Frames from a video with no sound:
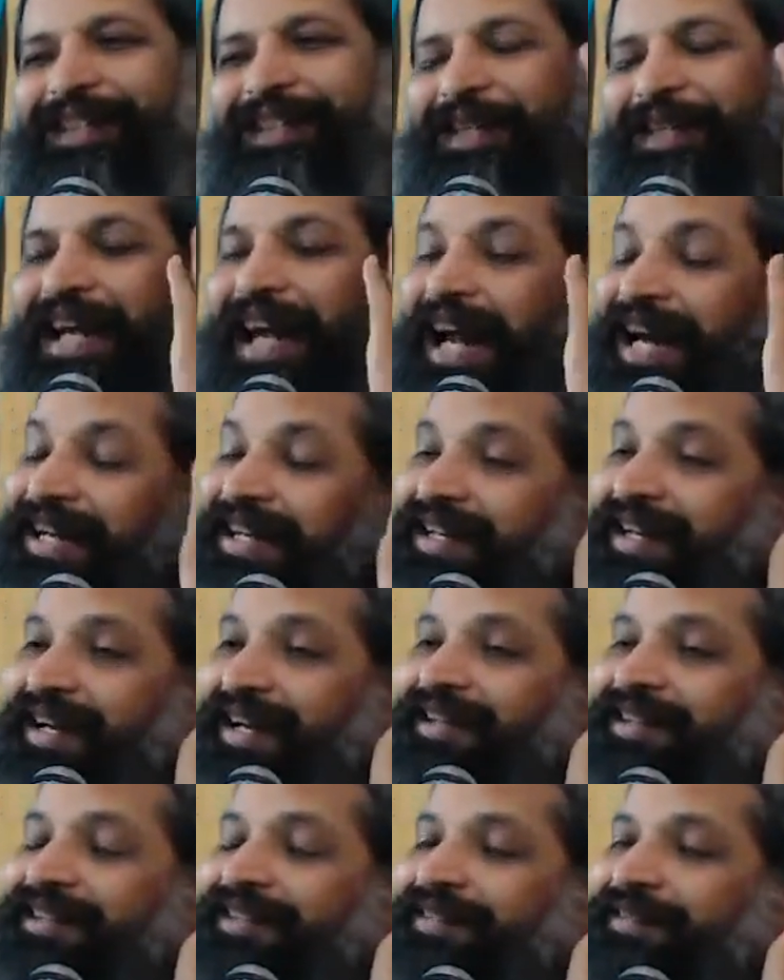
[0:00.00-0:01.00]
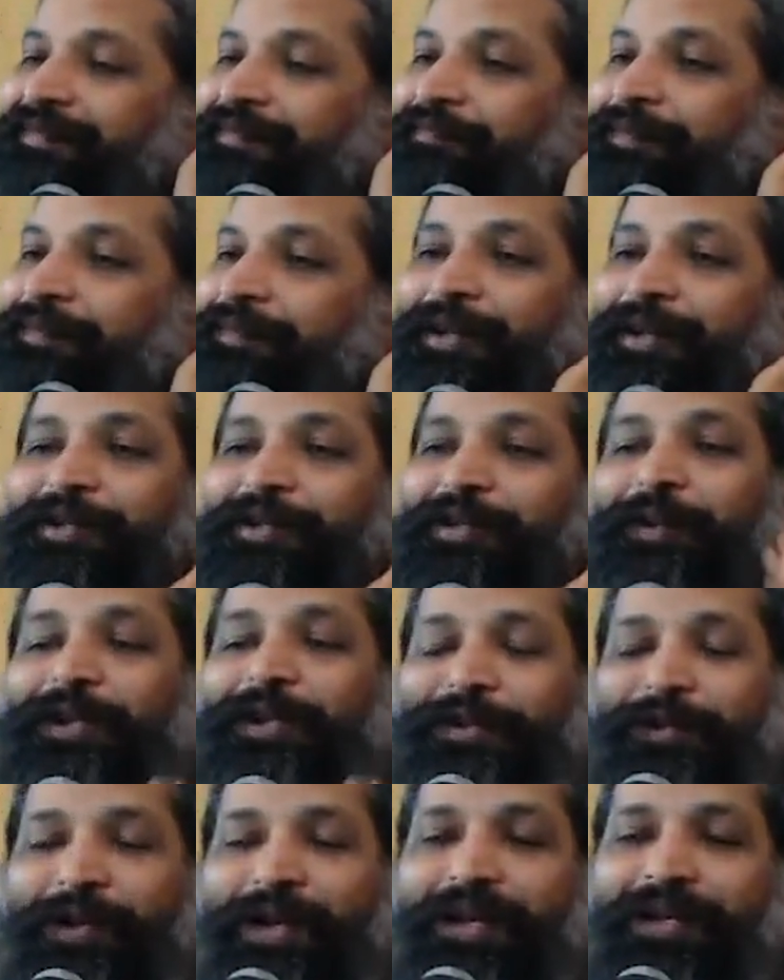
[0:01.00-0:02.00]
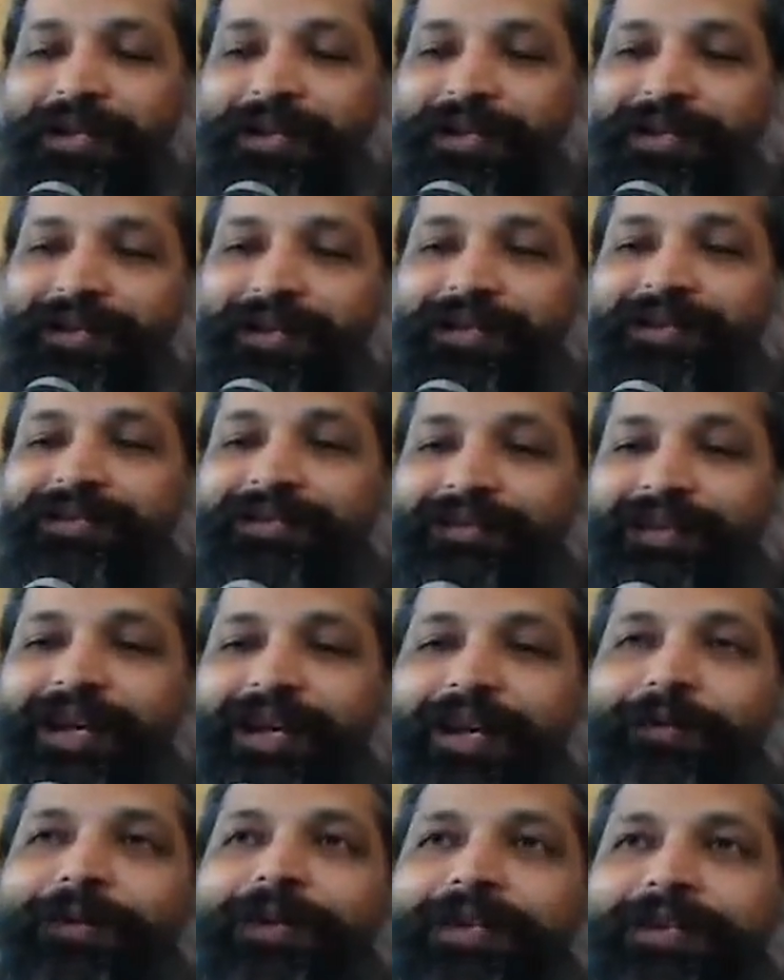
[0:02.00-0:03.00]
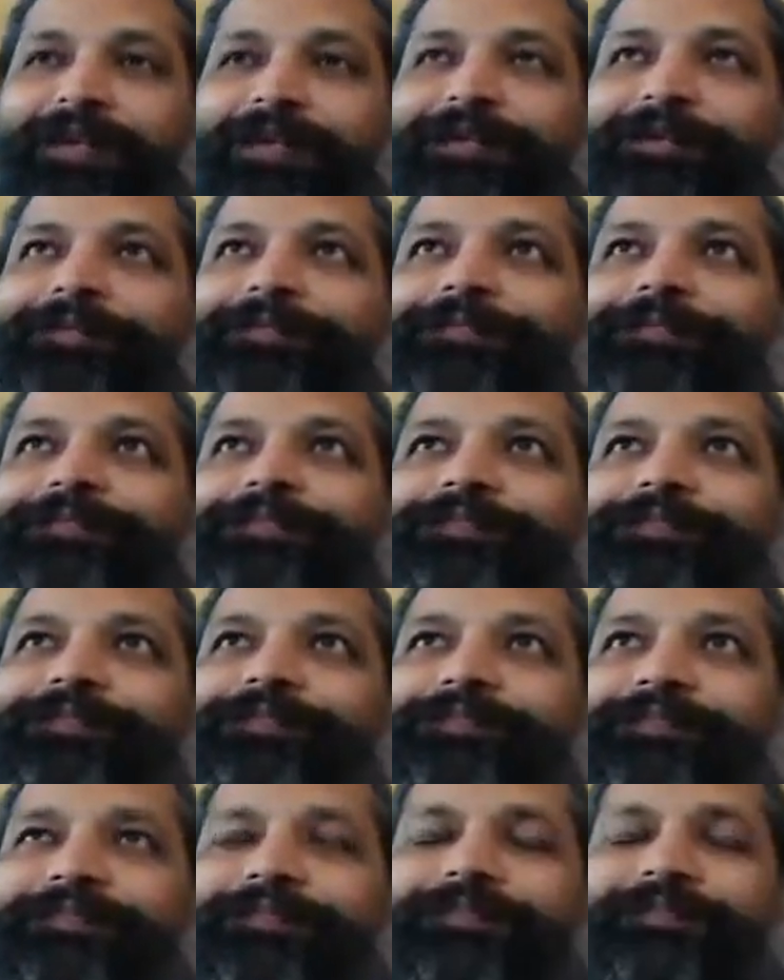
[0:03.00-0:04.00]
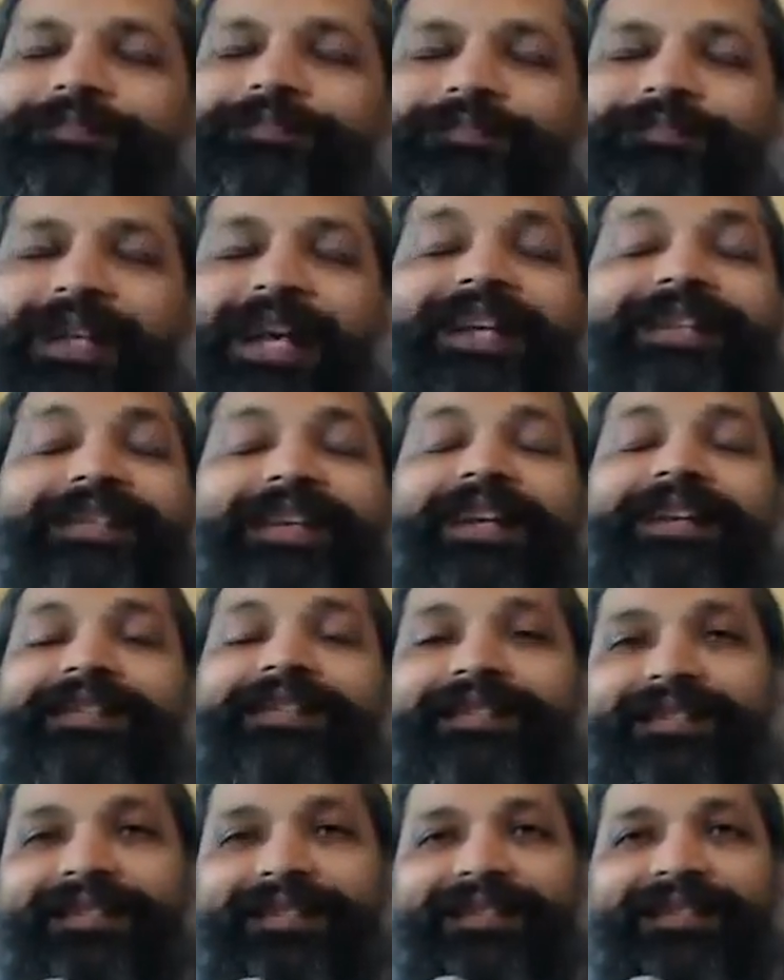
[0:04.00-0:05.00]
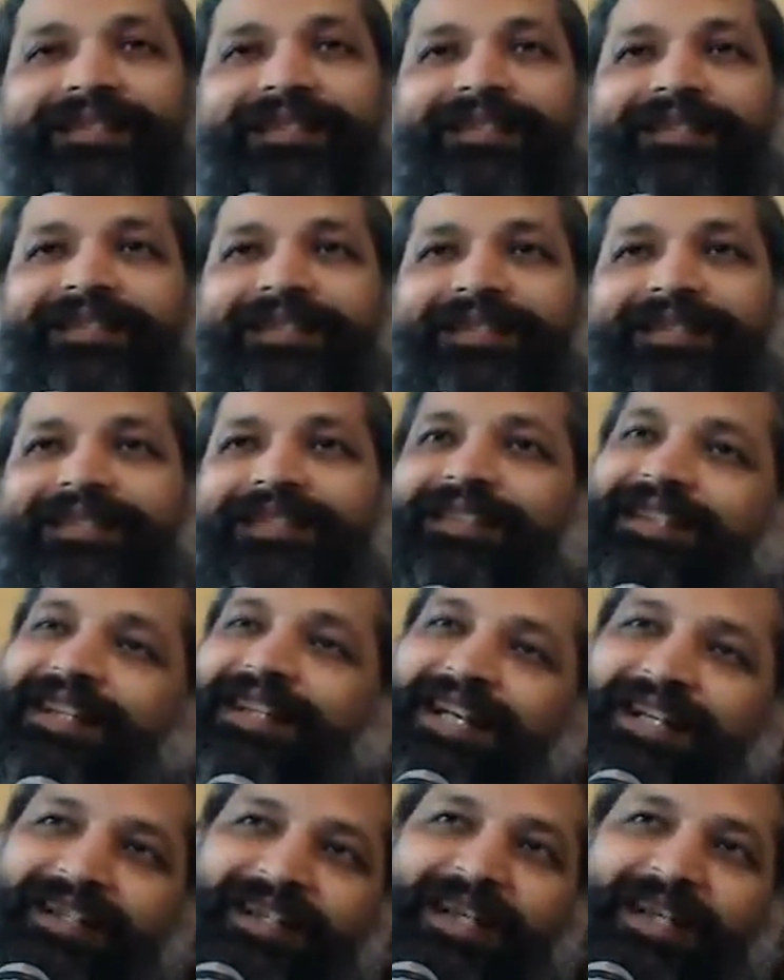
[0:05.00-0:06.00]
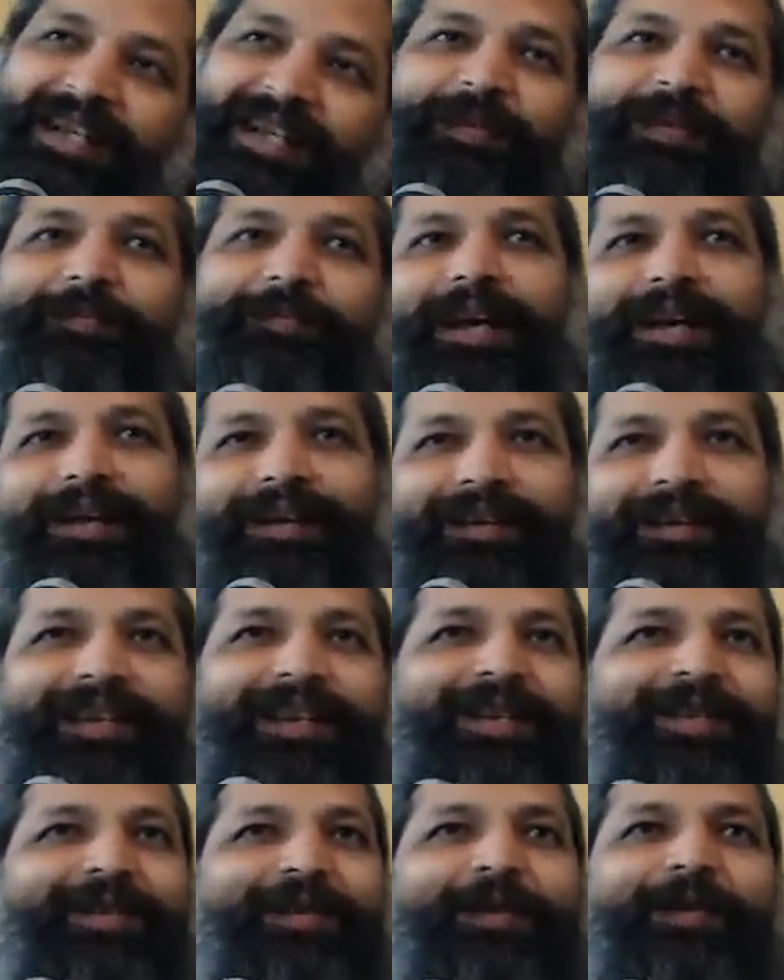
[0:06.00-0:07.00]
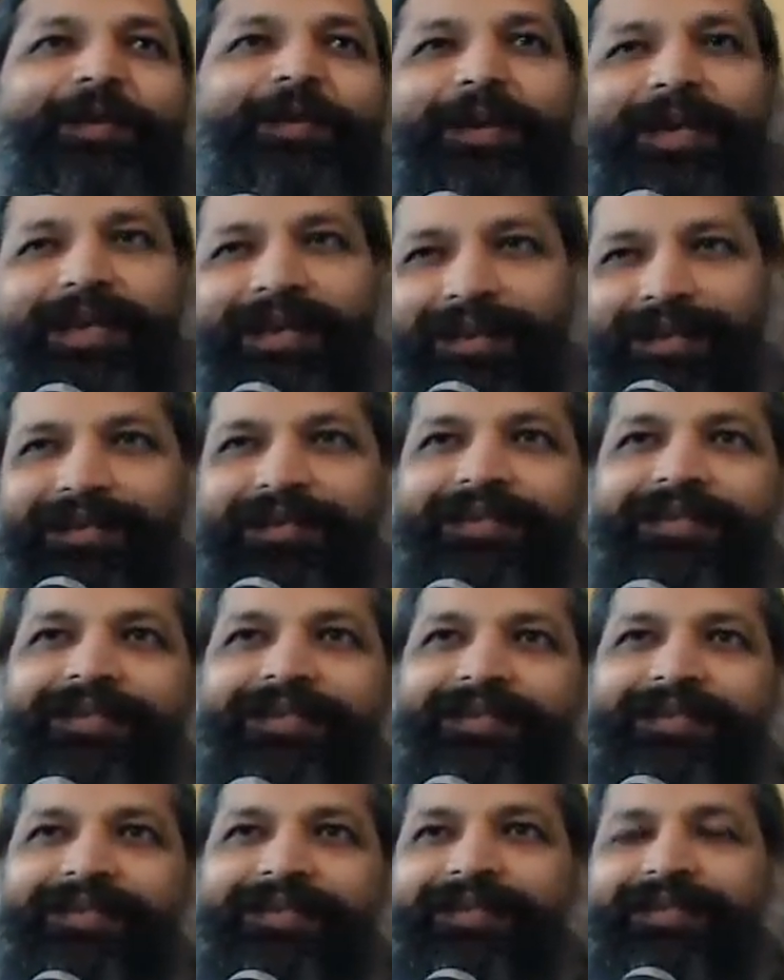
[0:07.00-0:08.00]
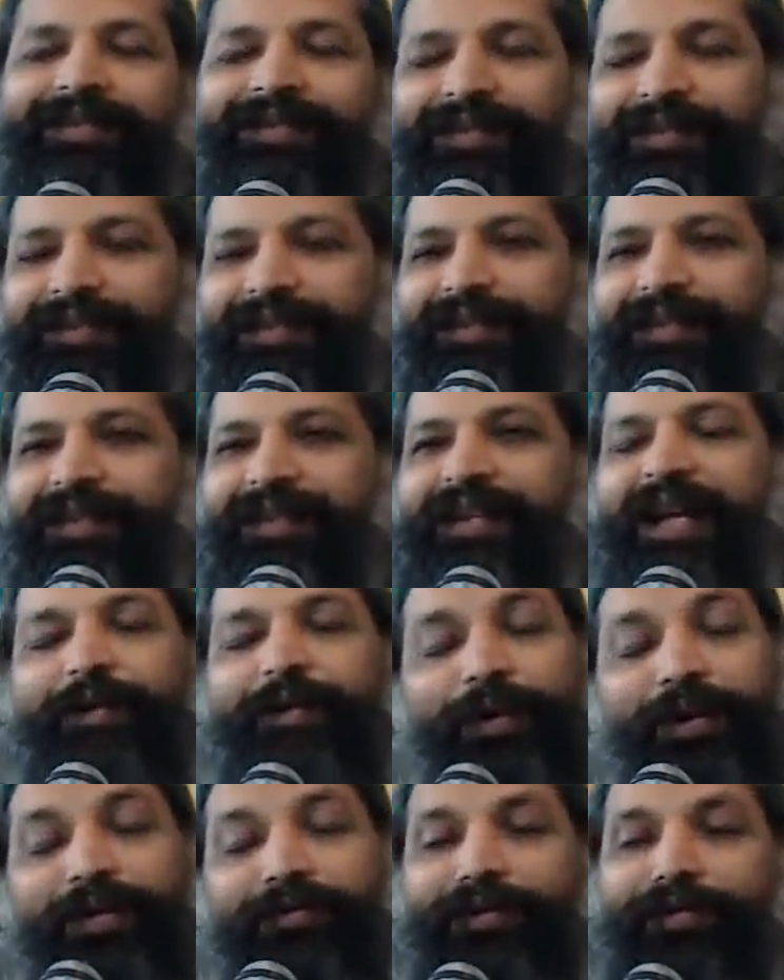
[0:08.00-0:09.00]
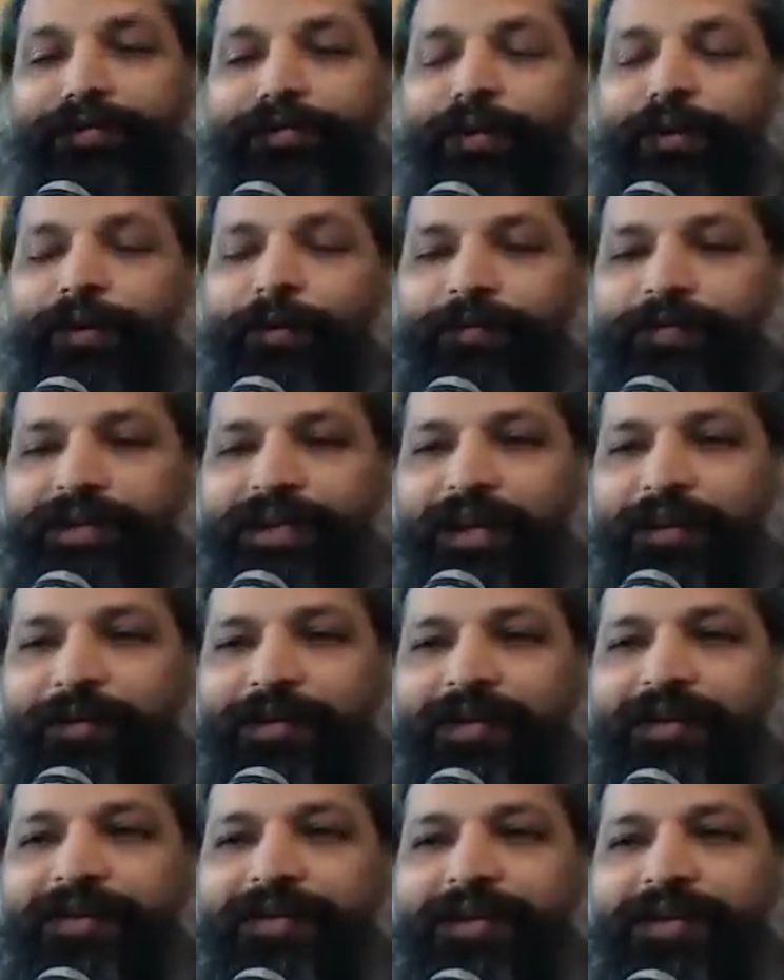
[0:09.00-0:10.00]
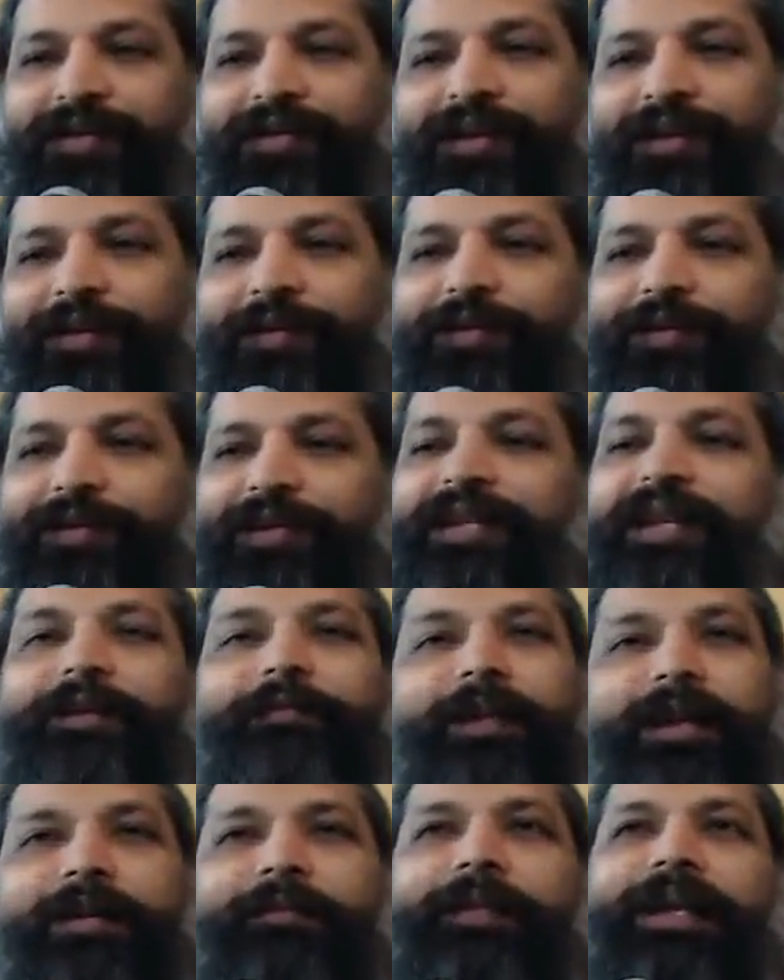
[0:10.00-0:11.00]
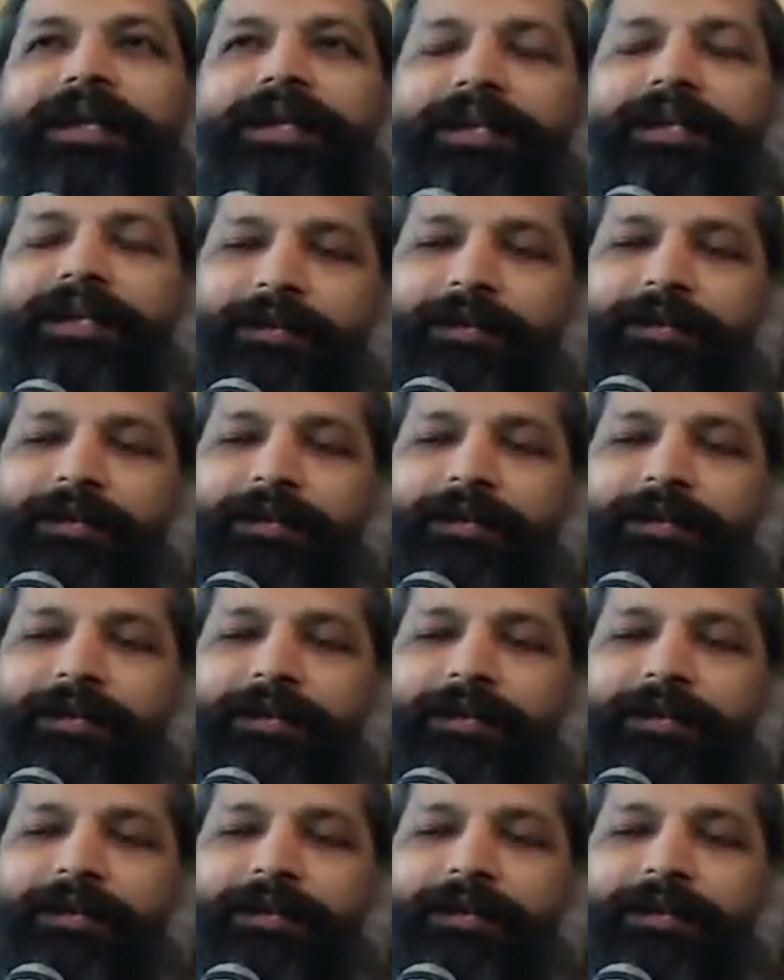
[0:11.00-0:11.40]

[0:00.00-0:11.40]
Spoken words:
And yet, because spirituality is our essence, it creeps back in its own way. And one of the forms I was interested to see among many